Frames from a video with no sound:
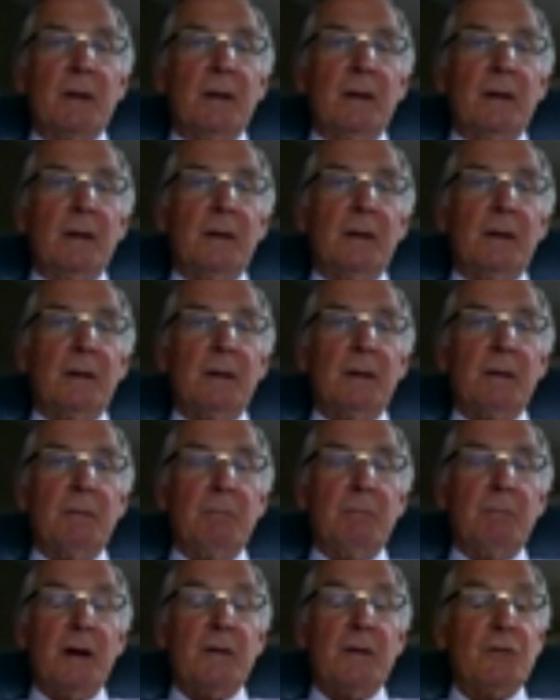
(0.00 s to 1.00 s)

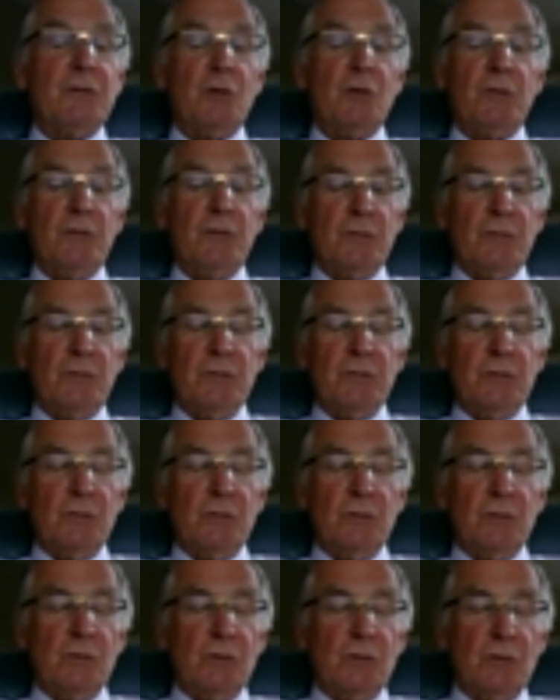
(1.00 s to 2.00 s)
My view,
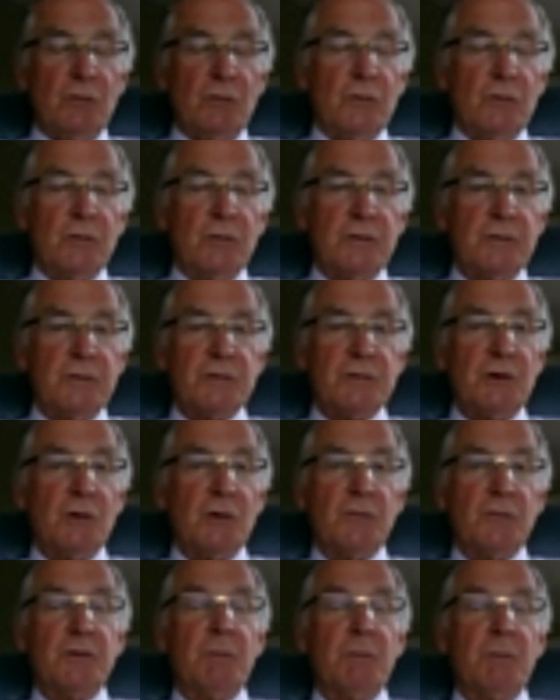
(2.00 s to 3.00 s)
you've only
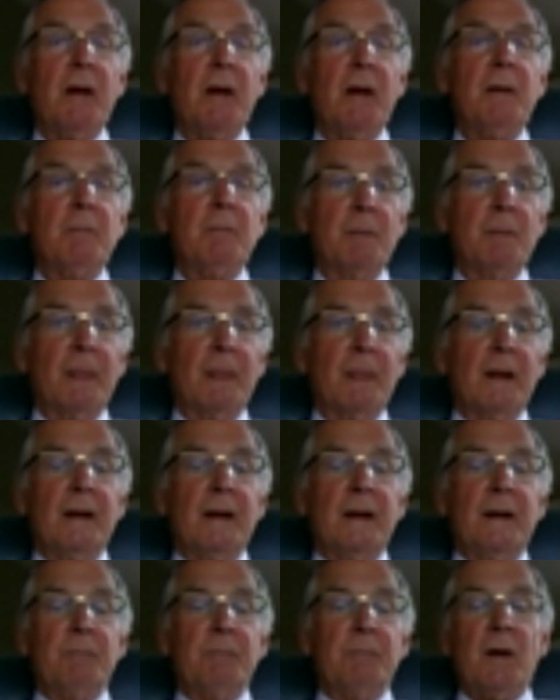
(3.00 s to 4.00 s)
yourself to blame.
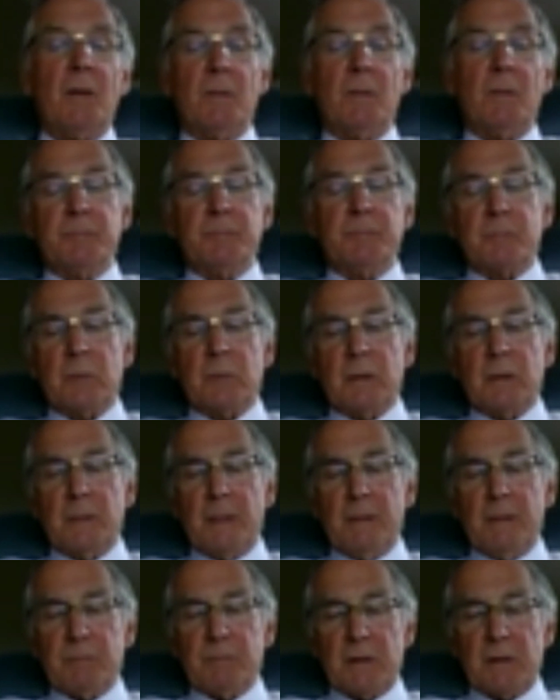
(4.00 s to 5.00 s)
Now,
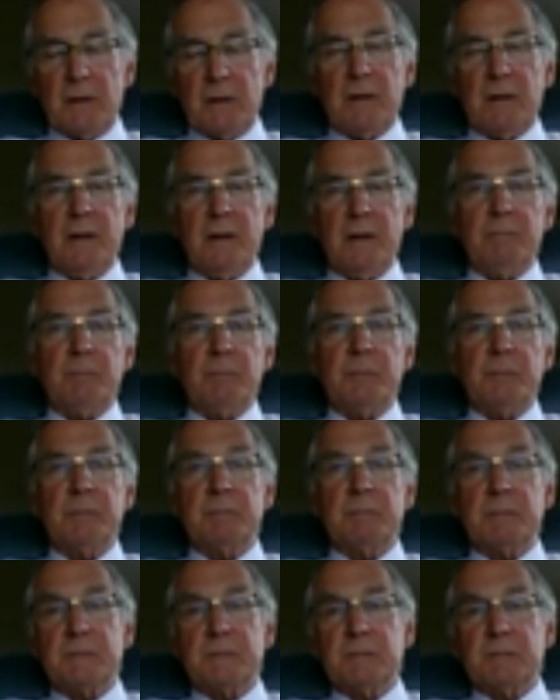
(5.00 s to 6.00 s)
clearly,
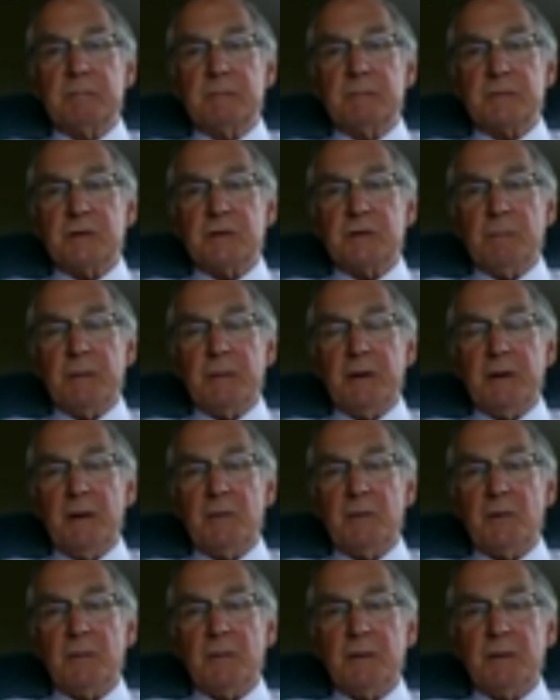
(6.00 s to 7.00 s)
somebody
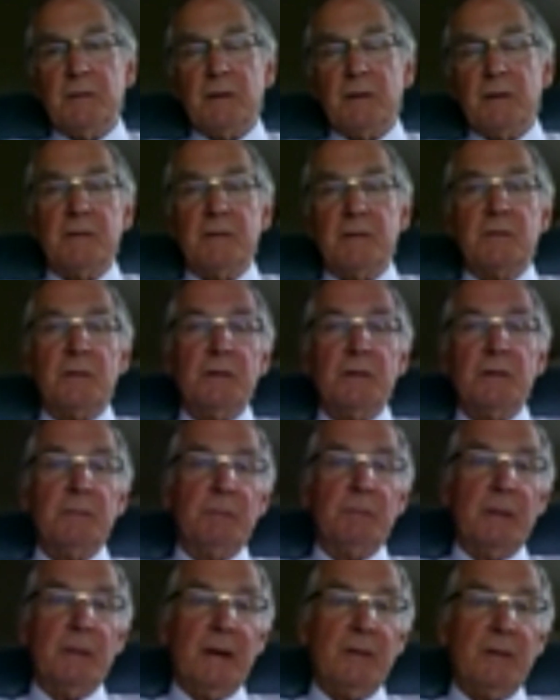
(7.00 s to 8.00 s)
entering the country,
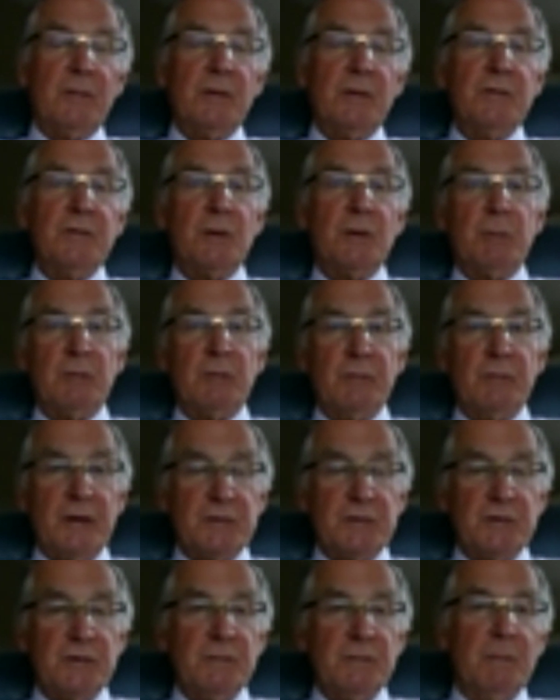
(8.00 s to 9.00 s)
entering the
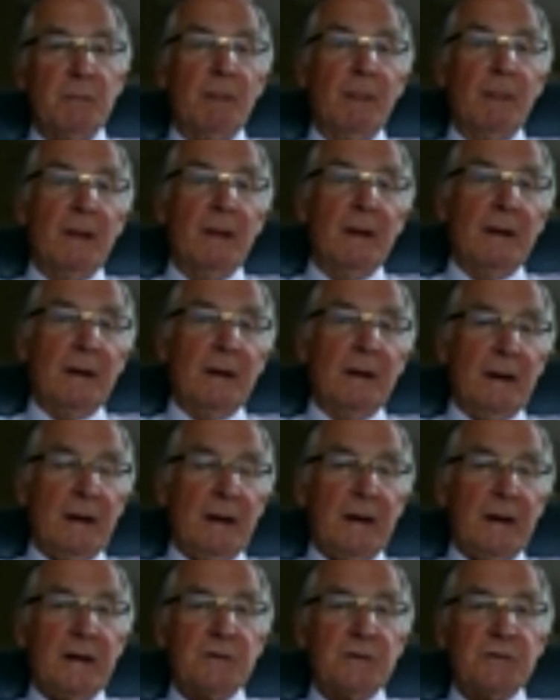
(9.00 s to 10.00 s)
profession,
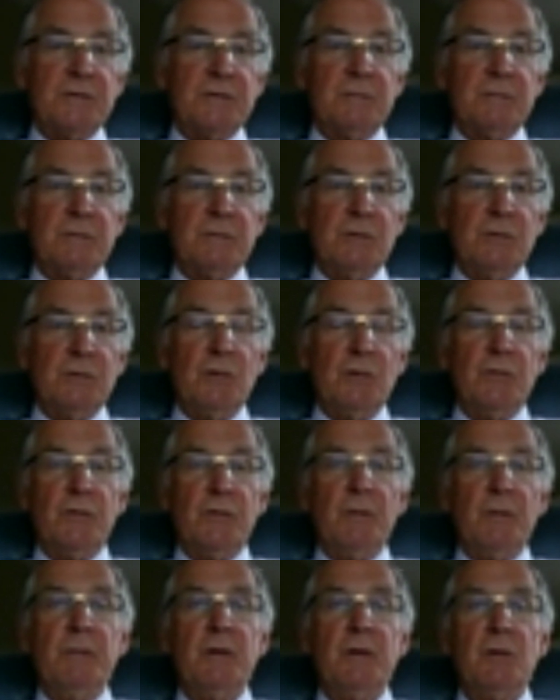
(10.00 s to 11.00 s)
as you do
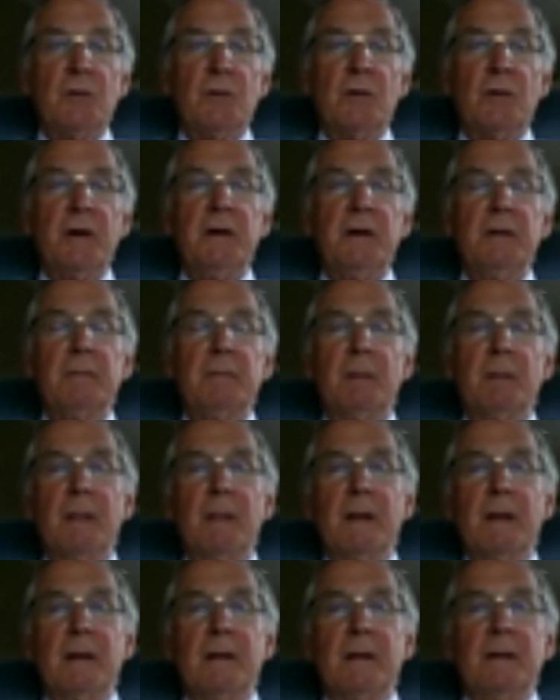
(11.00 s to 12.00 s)
from the Ukraine,
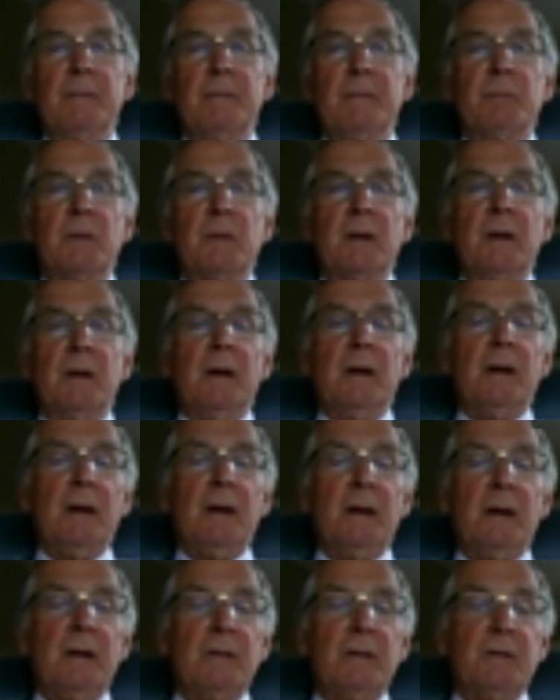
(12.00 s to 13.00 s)

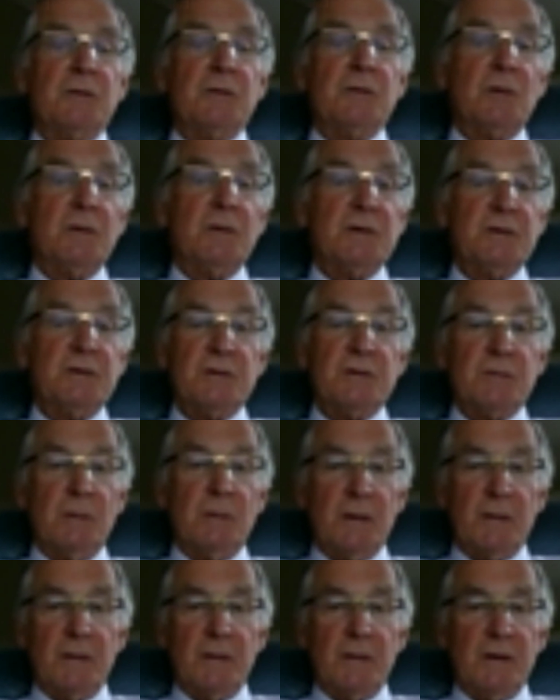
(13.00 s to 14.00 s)
the choice is
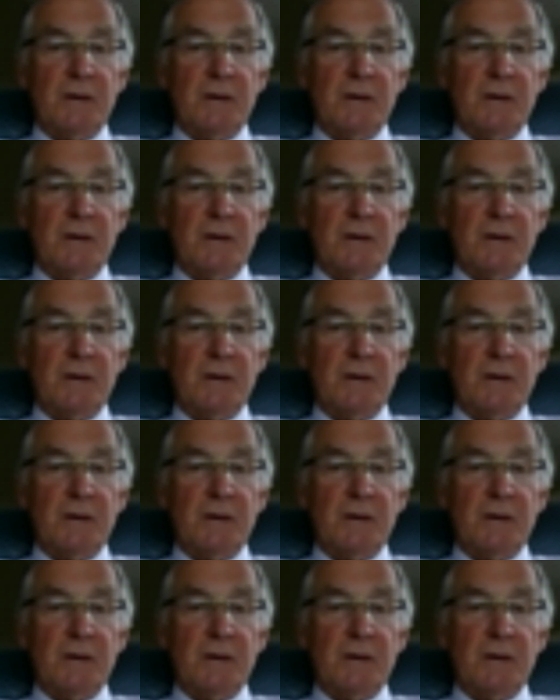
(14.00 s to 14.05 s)
rather